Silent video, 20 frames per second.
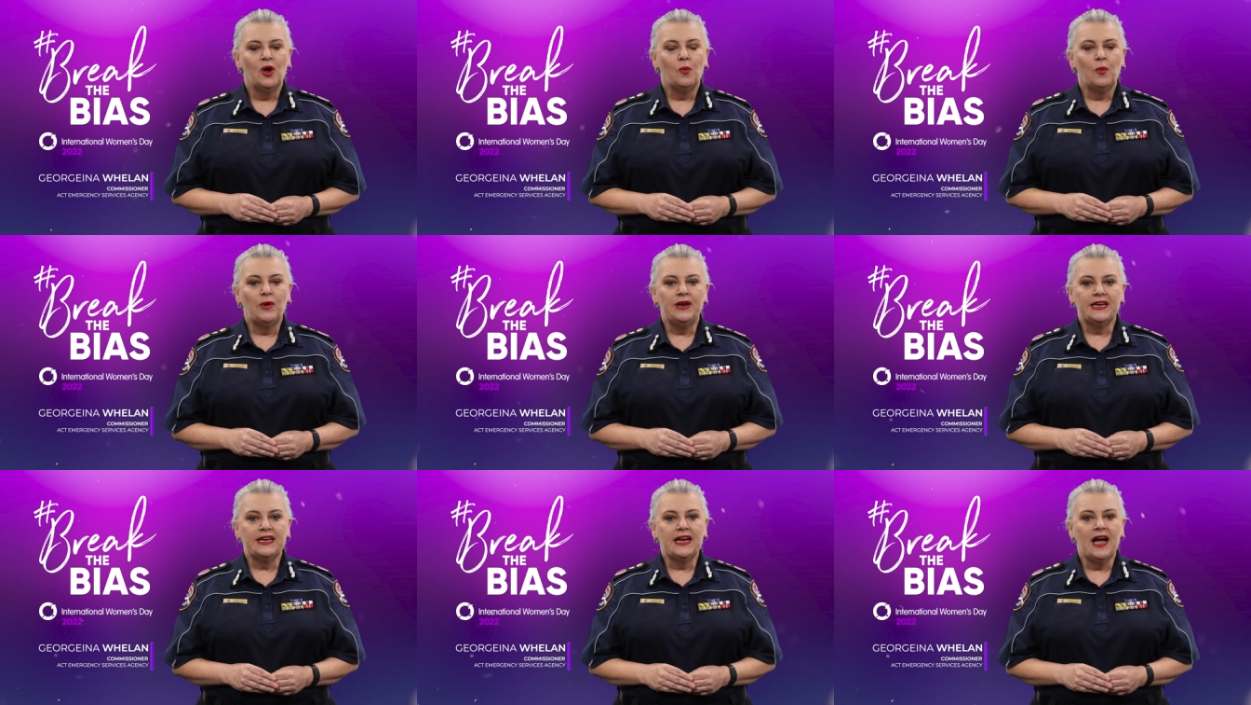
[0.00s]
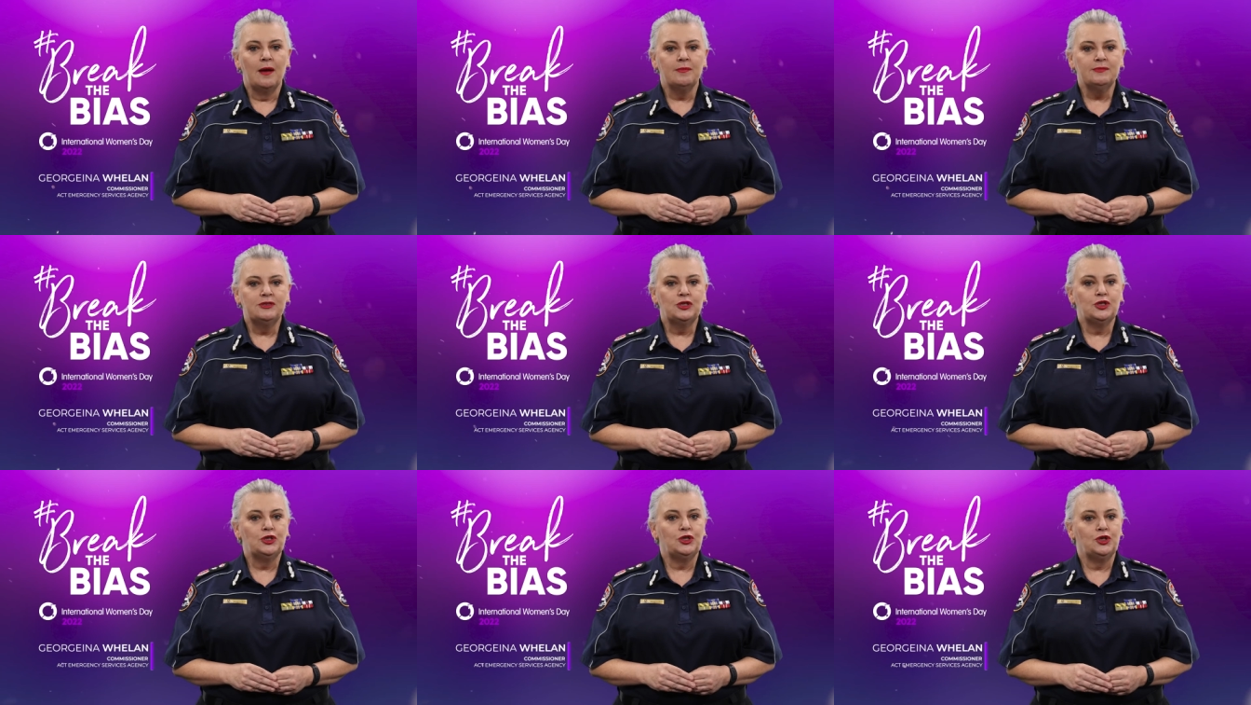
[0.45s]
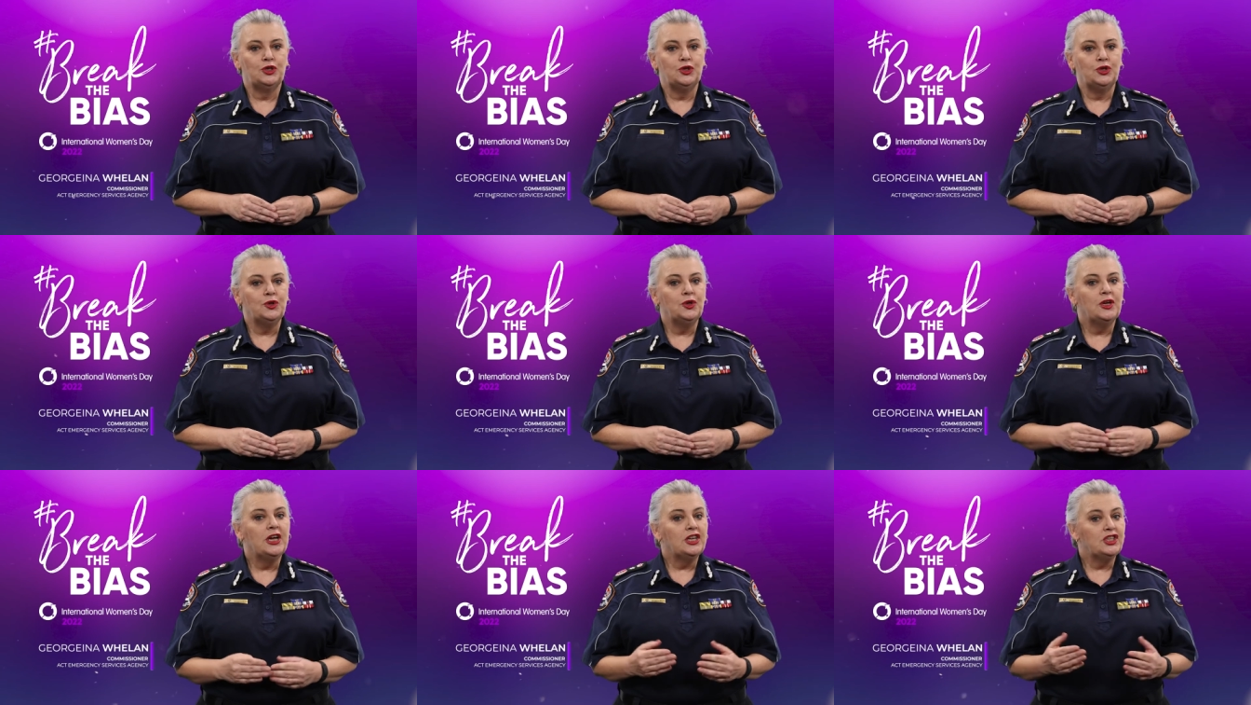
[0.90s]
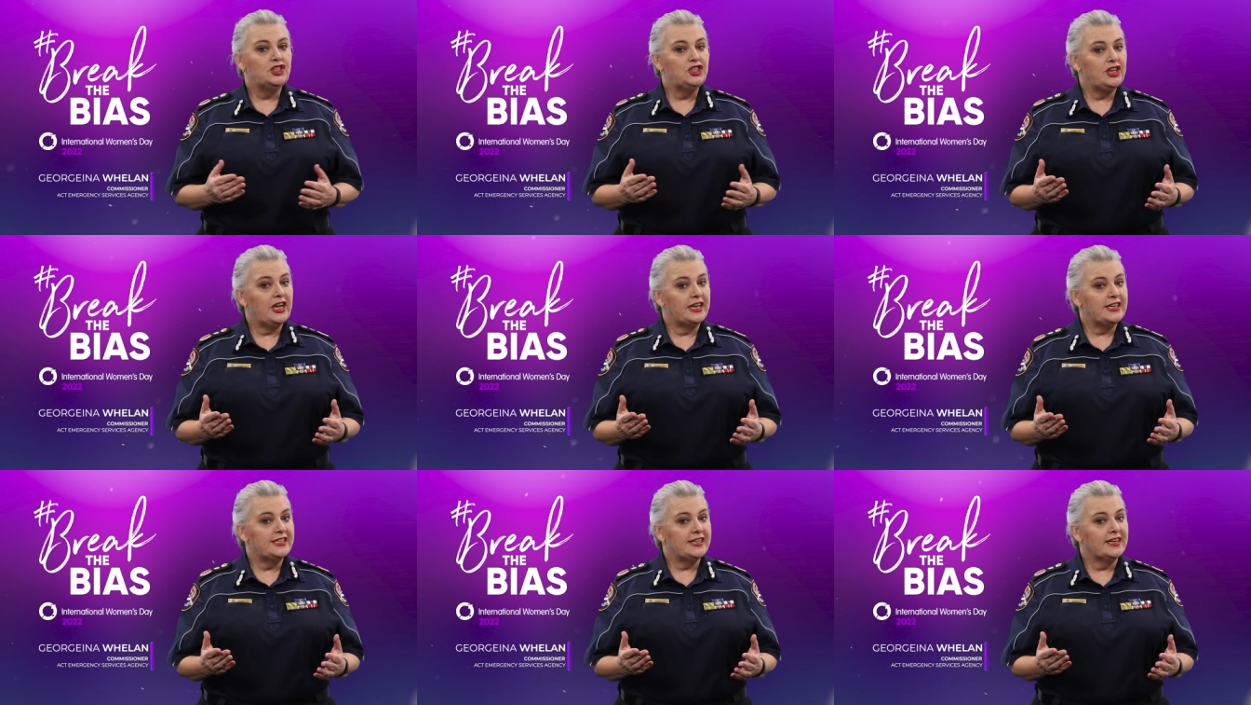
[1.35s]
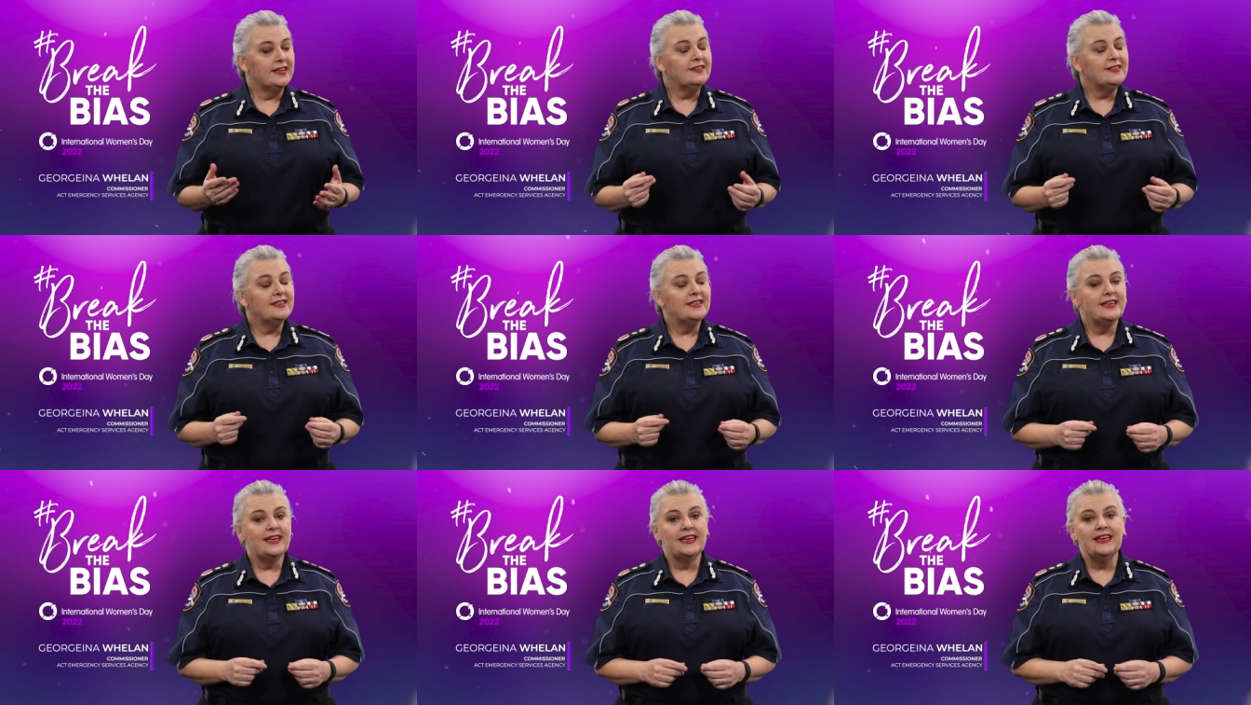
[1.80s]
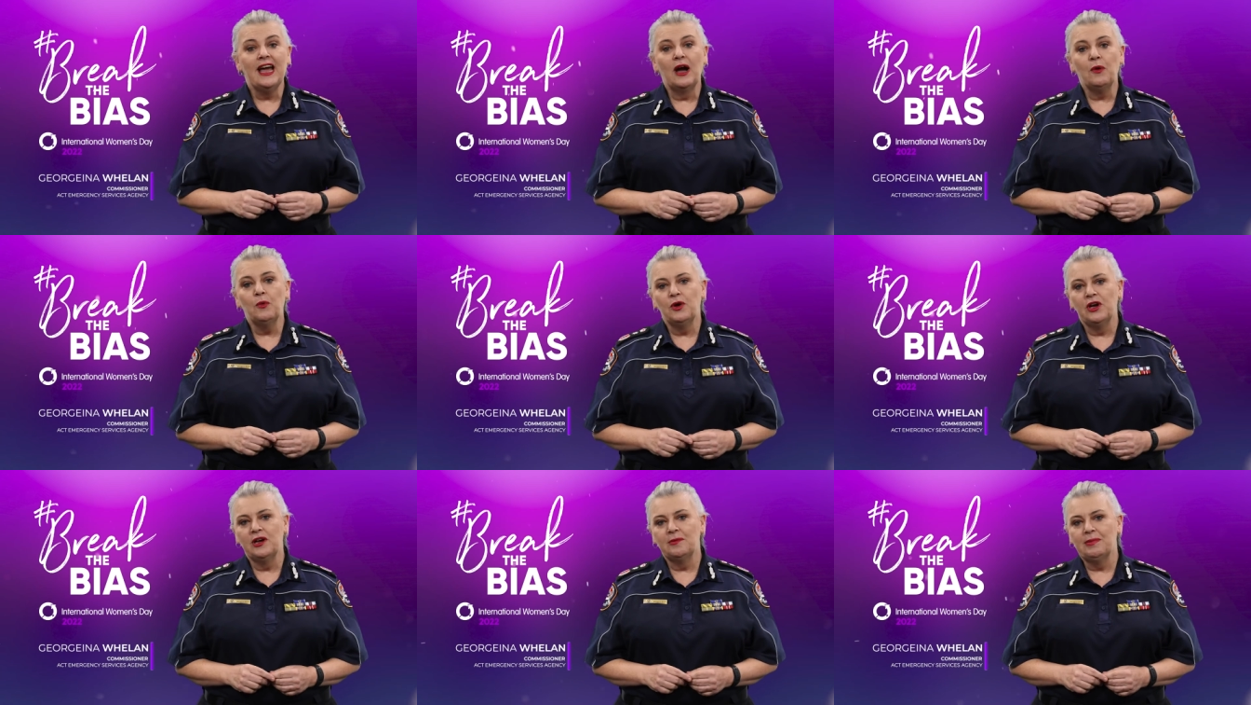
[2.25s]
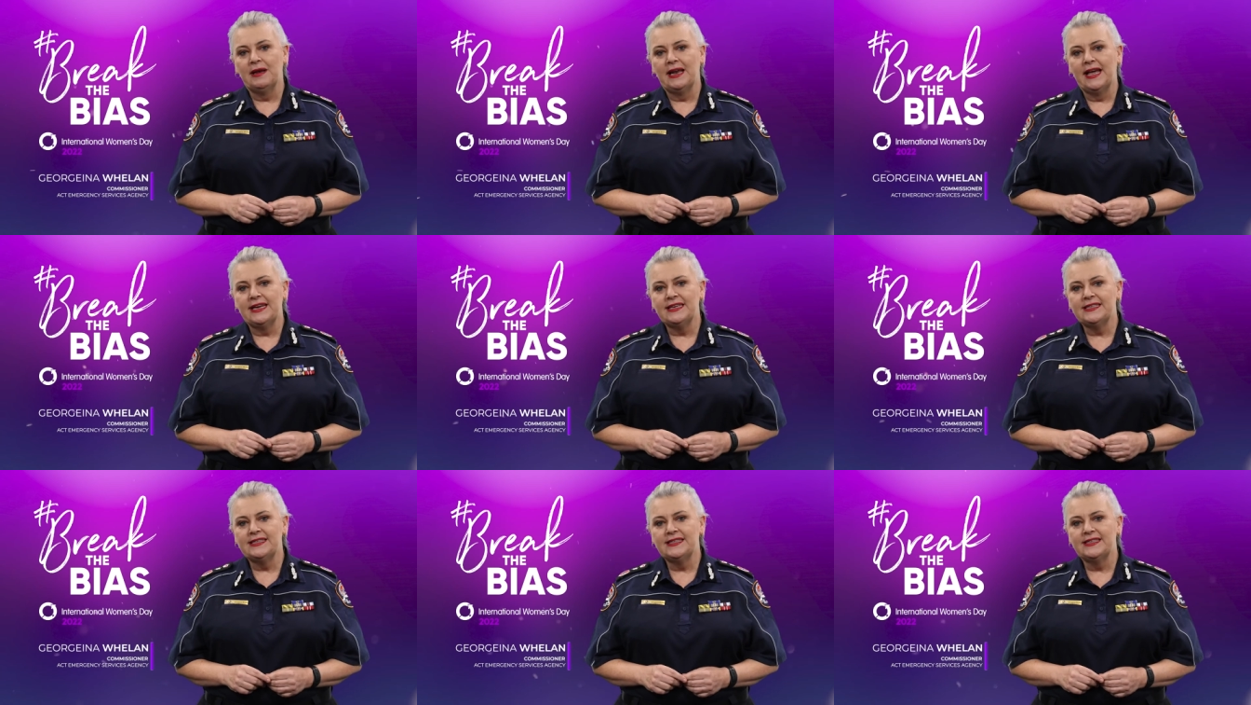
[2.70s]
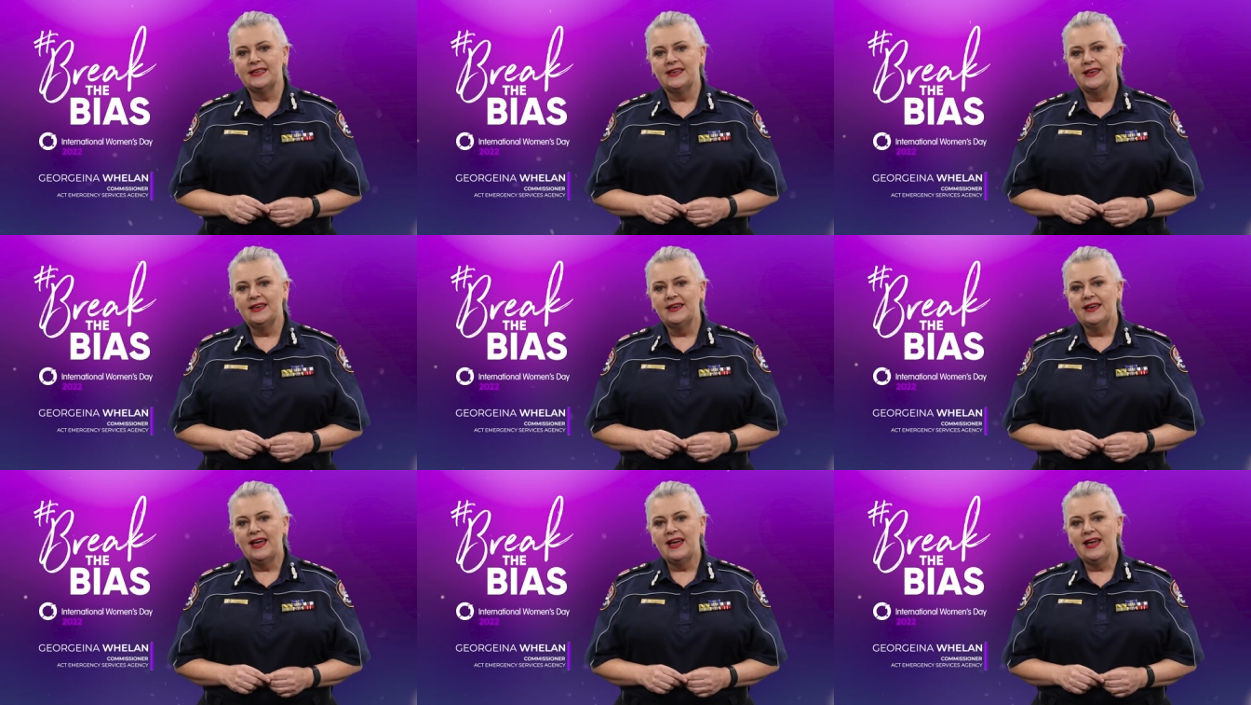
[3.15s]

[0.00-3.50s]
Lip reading: when it comes to gender in our workplace